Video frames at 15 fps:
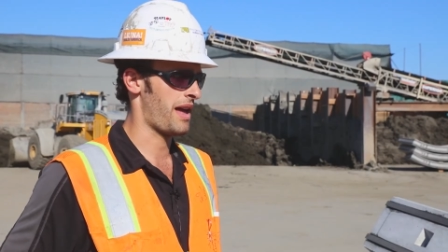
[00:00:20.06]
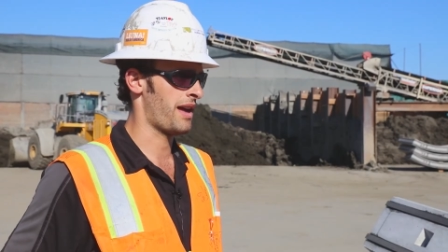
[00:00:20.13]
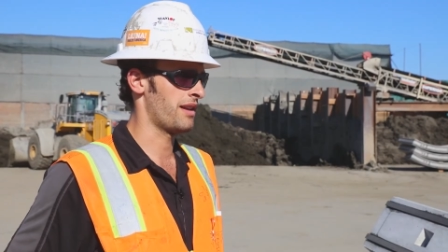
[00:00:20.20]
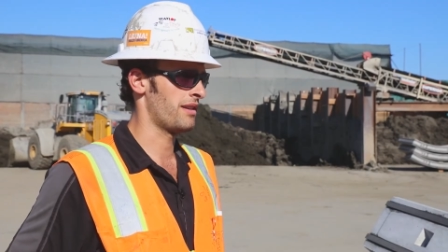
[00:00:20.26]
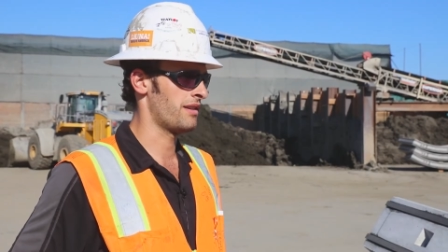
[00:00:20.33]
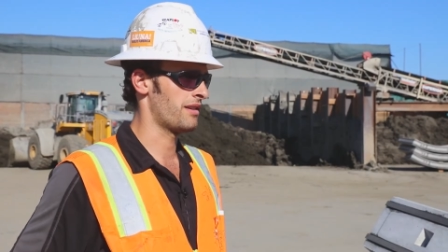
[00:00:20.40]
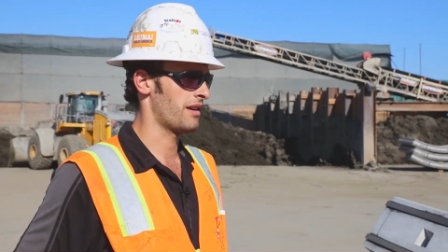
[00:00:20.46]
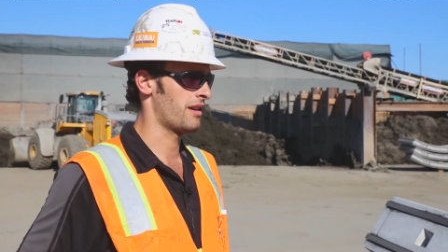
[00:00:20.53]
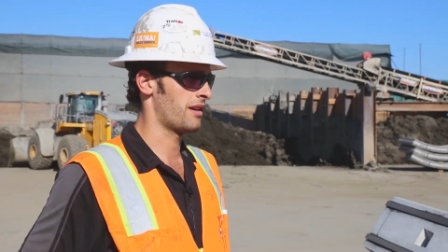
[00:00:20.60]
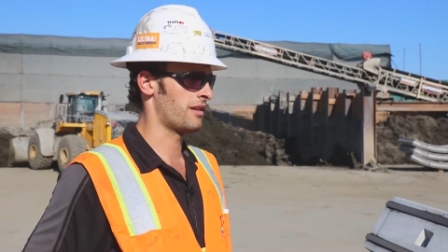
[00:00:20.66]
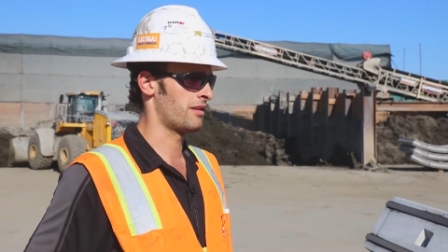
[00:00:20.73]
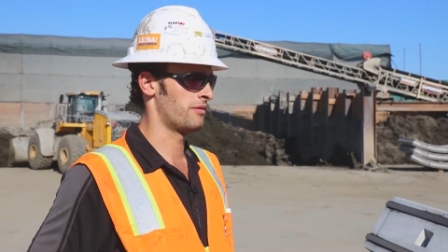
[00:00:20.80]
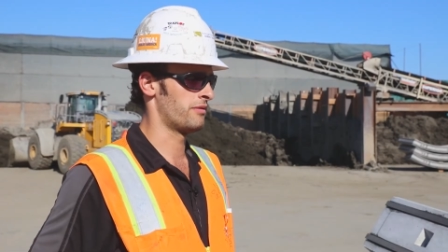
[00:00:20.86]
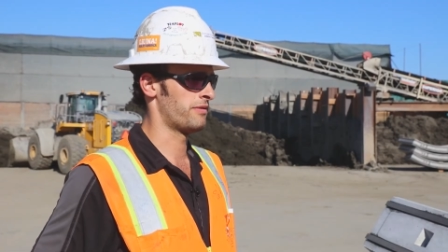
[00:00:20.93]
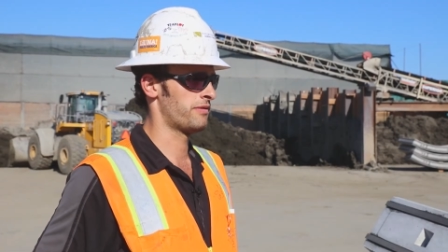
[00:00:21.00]
end
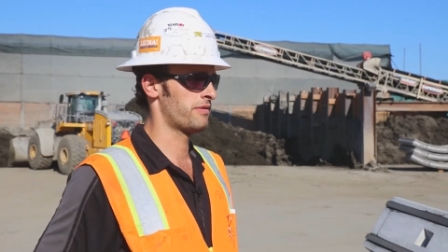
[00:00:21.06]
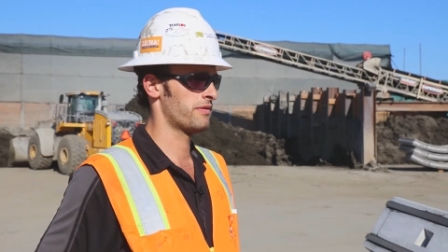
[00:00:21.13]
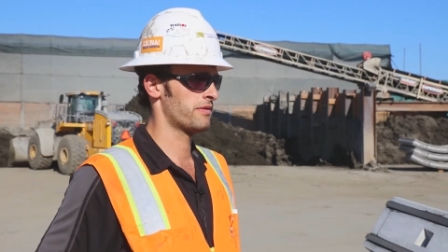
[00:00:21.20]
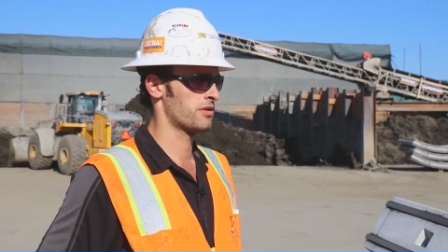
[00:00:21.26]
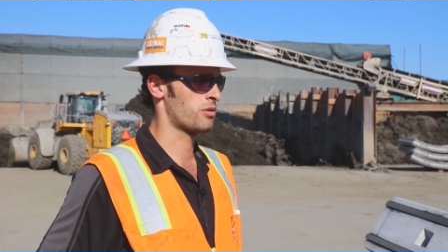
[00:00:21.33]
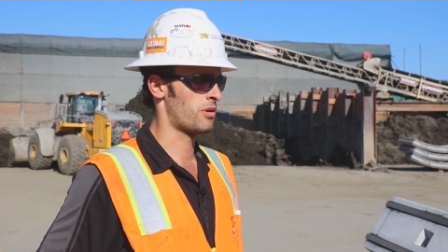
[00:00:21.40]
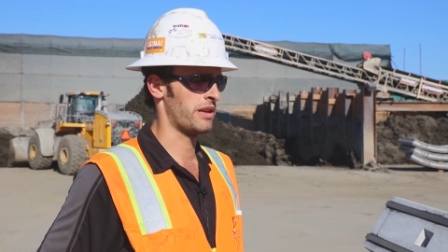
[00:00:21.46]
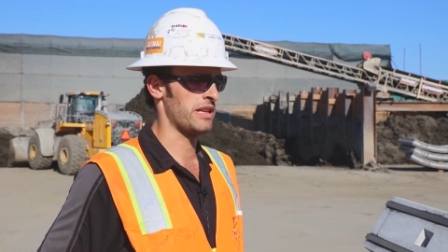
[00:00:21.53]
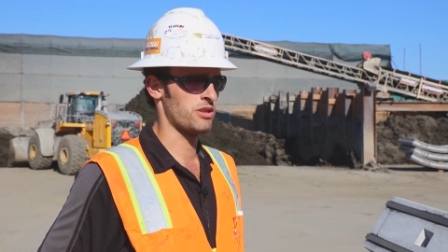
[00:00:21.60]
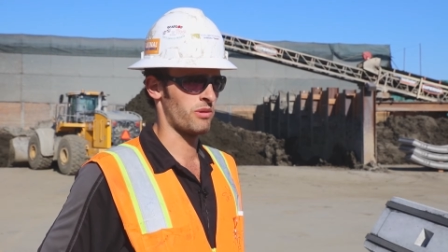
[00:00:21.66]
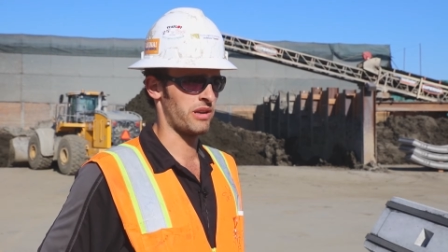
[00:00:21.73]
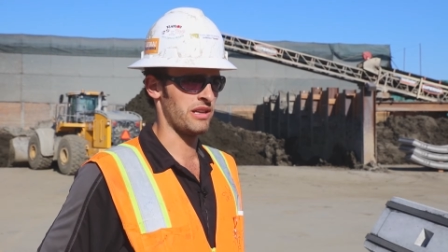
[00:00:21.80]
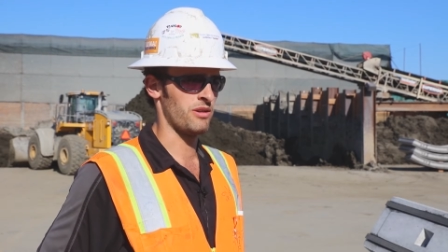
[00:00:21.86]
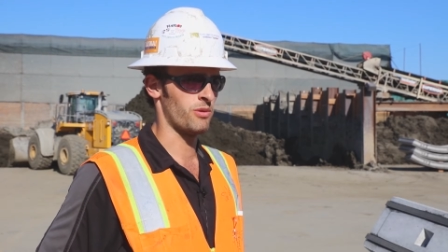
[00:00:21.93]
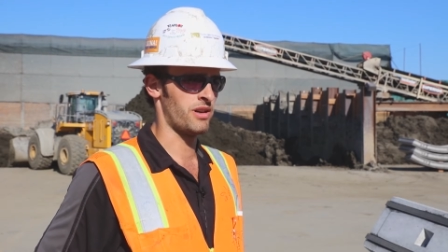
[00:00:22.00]
of
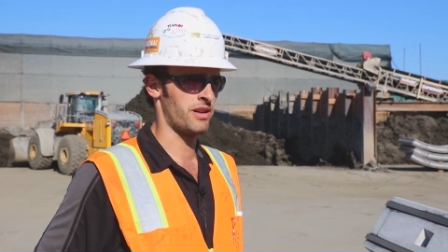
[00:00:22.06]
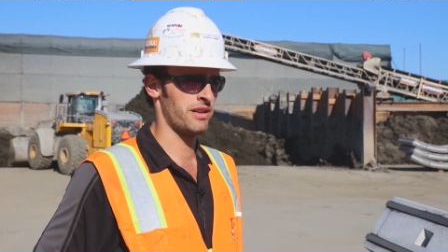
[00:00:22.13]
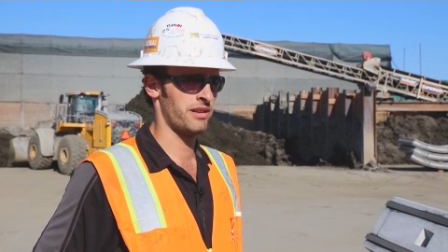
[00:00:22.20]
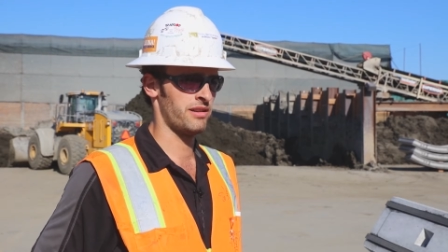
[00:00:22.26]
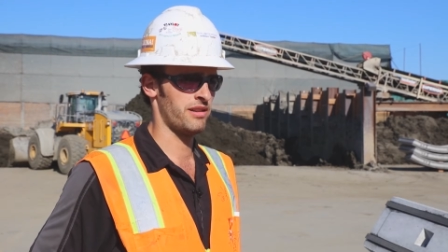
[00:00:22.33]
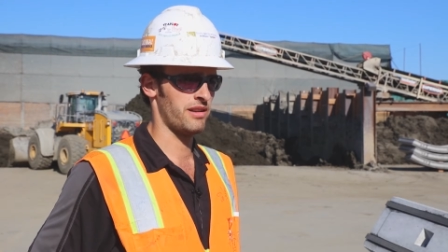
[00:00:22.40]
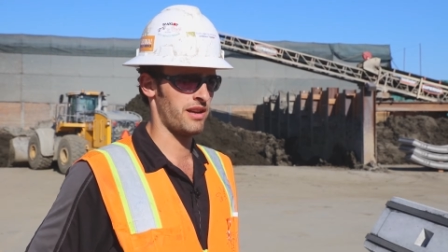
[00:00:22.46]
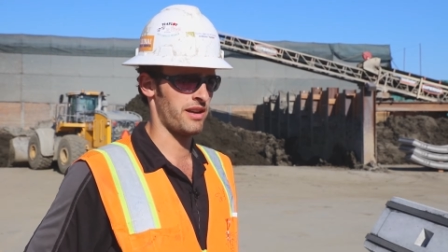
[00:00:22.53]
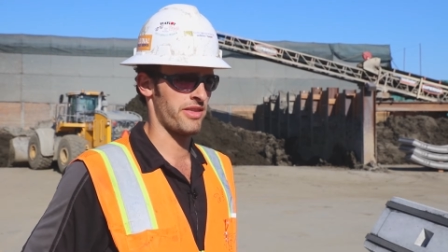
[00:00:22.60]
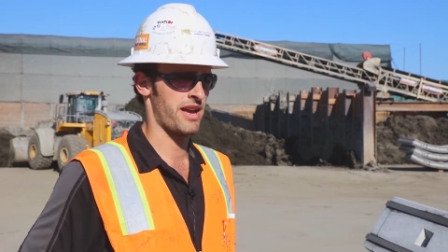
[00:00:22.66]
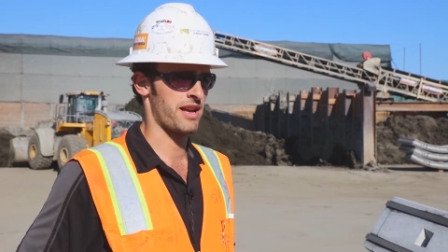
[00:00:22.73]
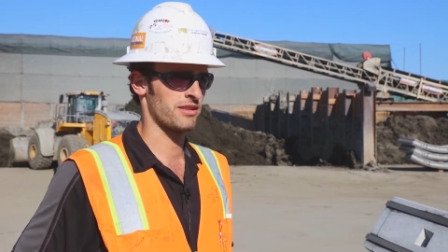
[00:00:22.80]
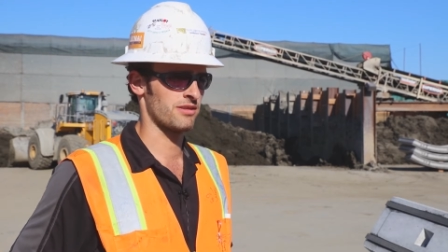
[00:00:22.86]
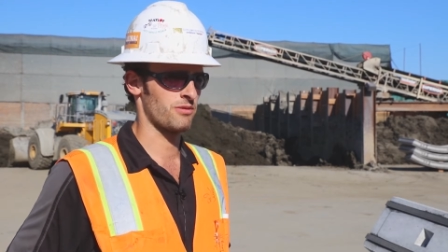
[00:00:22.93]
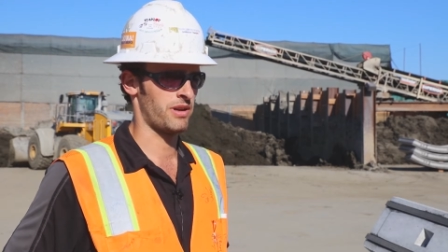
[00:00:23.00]
2021, and
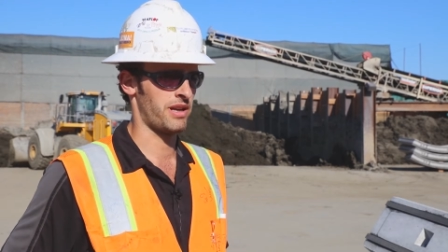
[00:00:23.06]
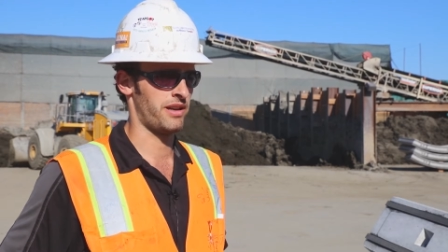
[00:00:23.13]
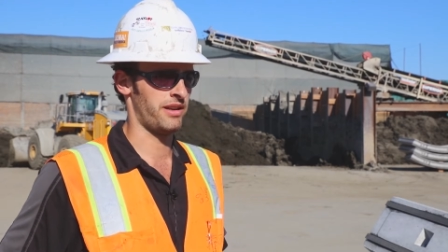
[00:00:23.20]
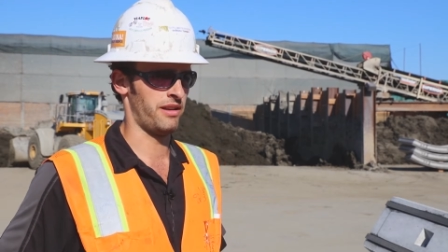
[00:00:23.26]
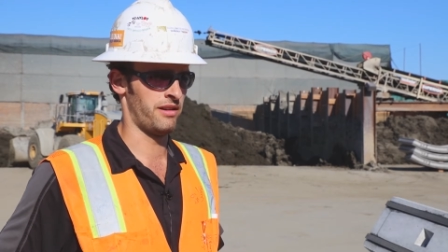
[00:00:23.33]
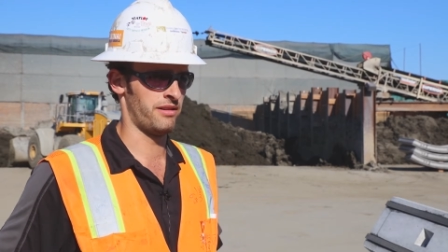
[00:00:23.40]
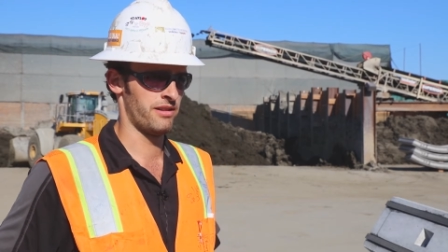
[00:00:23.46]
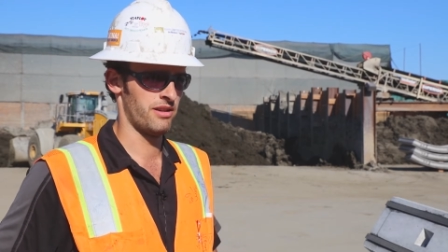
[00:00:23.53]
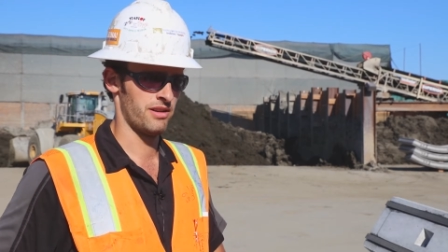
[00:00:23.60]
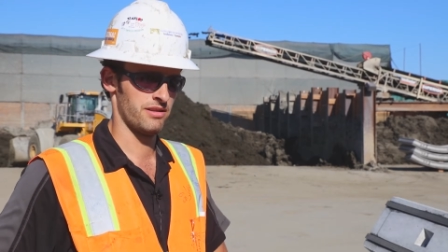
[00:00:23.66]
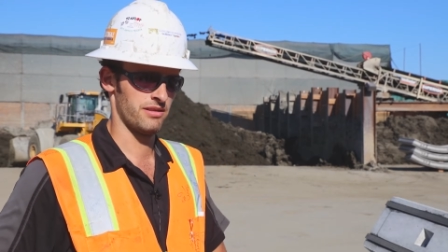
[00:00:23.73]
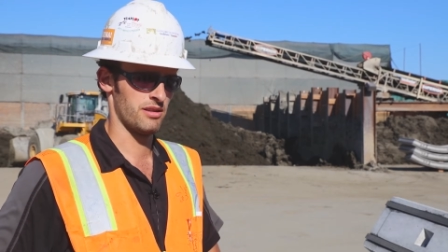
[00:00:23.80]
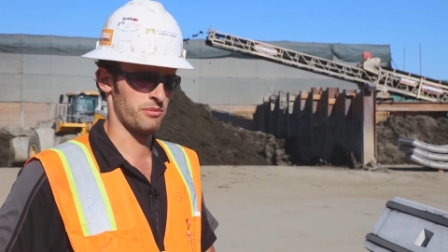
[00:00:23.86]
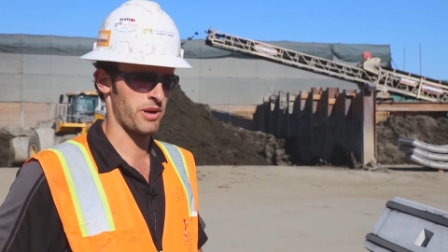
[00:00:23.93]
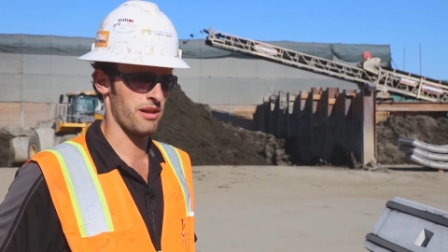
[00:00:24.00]
that's when
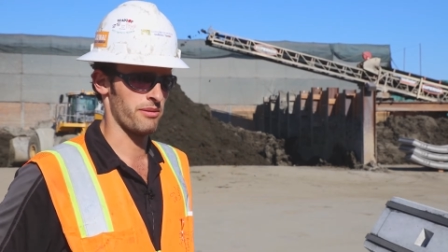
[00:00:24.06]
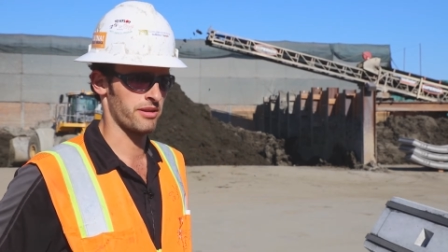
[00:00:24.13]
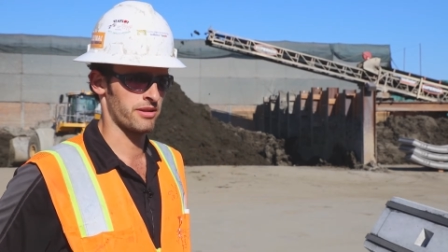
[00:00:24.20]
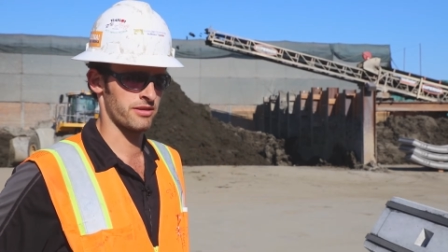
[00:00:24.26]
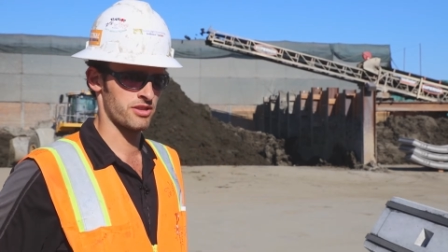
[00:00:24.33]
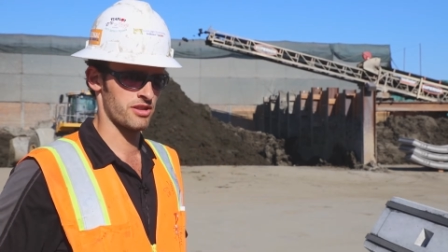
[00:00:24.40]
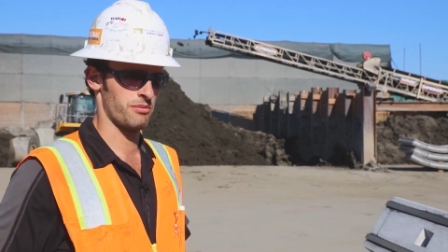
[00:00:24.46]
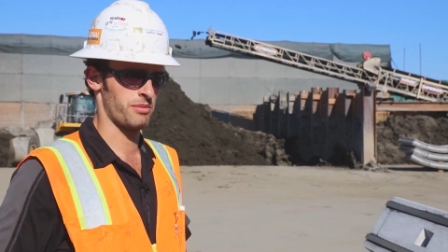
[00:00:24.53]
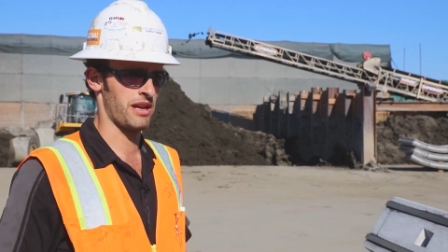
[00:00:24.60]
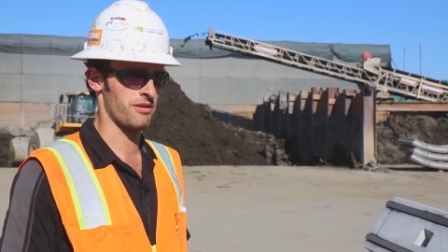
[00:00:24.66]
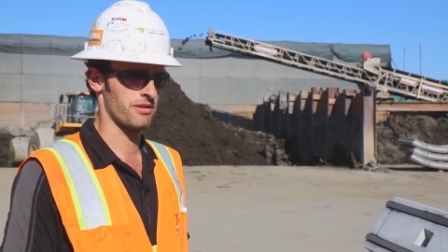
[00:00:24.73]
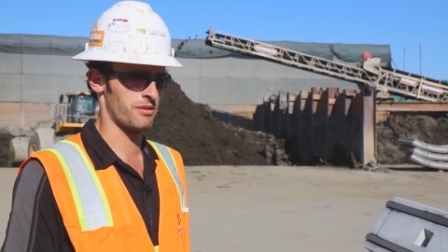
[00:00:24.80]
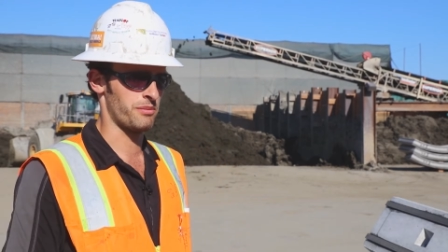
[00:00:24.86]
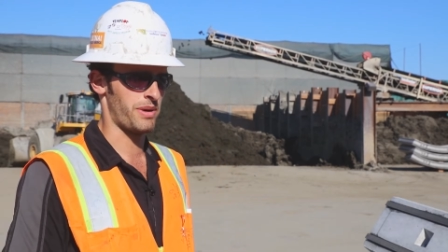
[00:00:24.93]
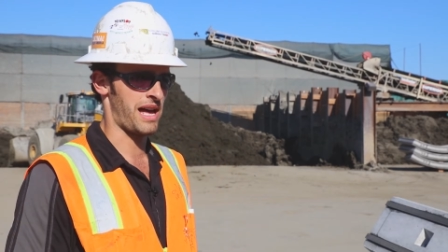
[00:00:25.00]
the public should be
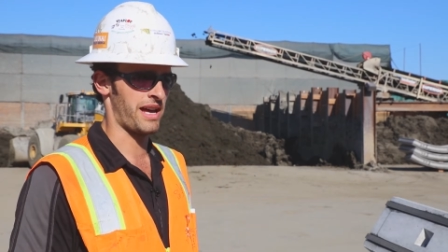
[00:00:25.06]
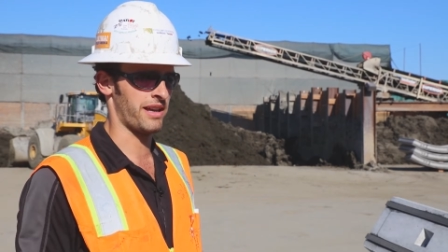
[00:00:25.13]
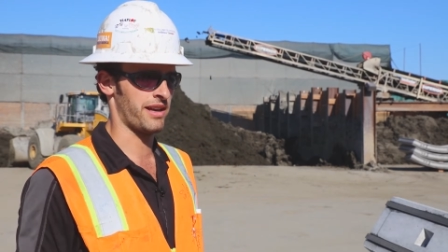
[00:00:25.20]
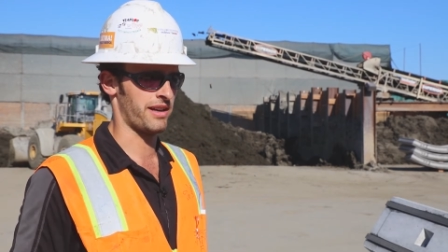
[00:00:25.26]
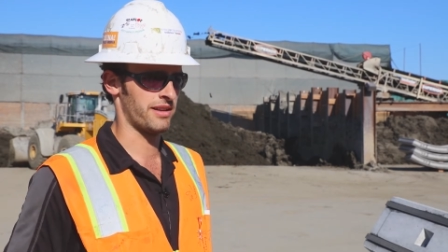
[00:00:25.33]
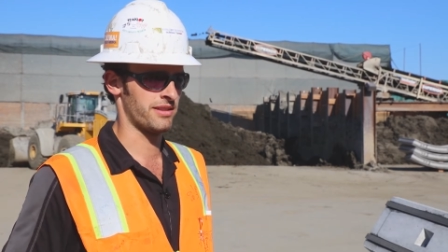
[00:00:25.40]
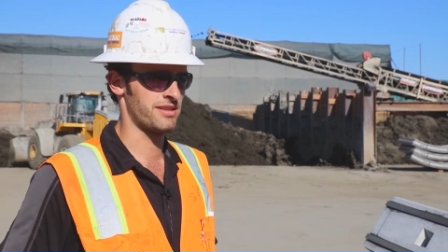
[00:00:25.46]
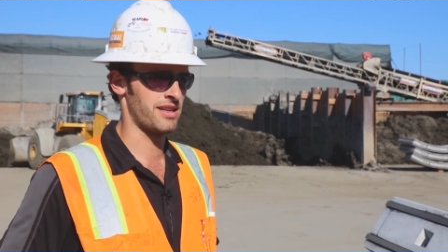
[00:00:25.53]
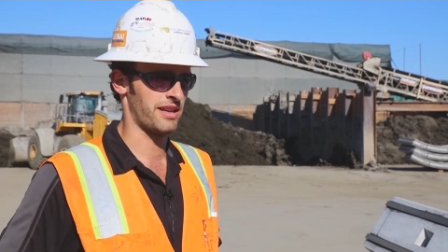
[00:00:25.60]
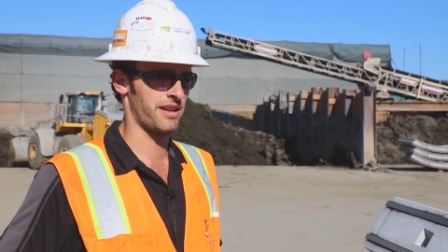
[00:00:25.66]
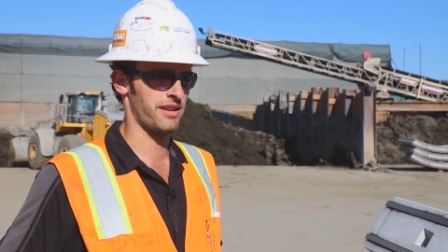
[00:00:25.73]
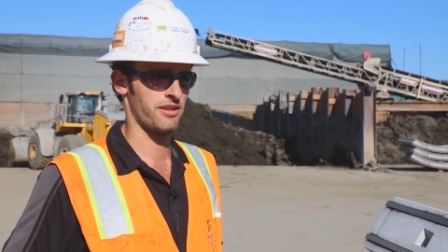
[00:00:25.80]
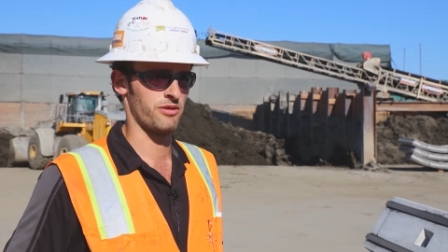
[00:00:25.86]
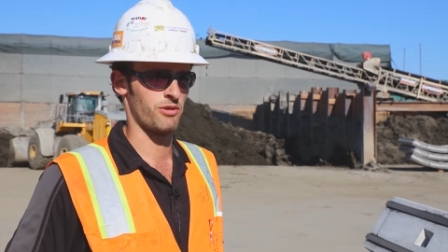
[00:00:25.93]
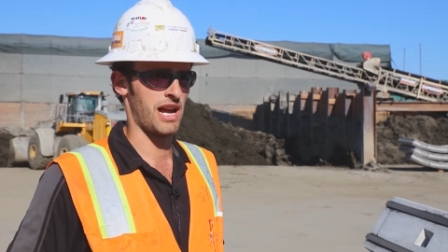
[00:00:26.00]
able to buy a ticket and